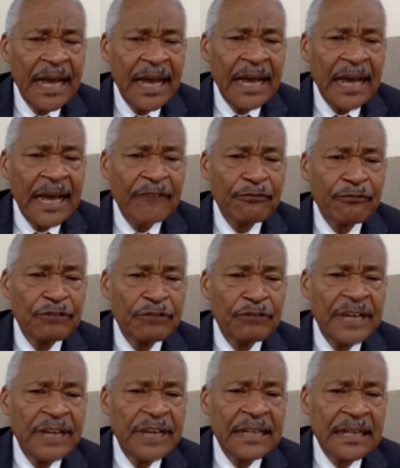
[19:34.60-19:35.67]
free
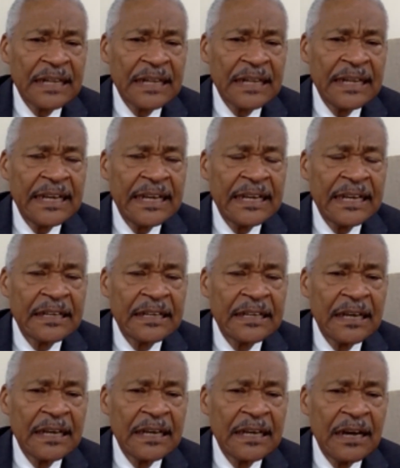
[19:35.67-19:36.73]
and clean
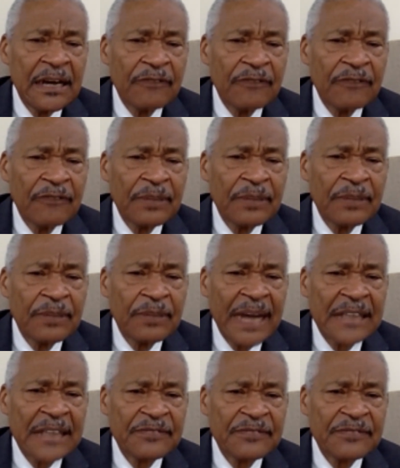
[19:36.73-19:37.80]
for the past
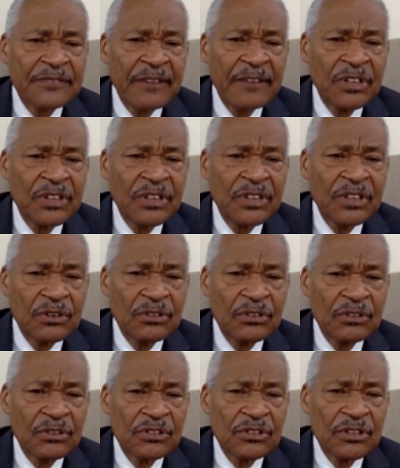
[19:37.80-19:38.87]
5 years,
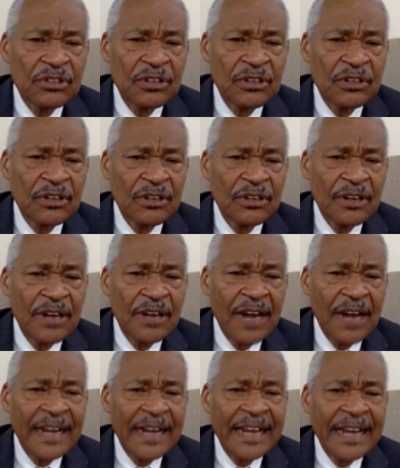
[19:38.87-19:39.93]
and I
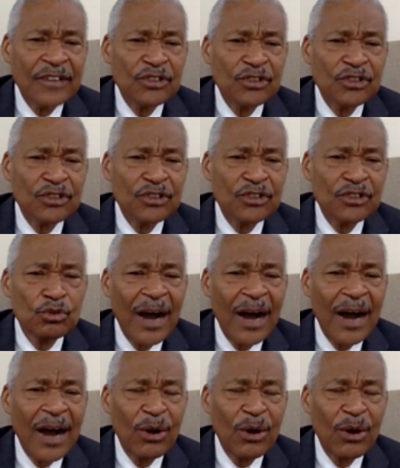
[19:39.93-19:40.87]
can show you how,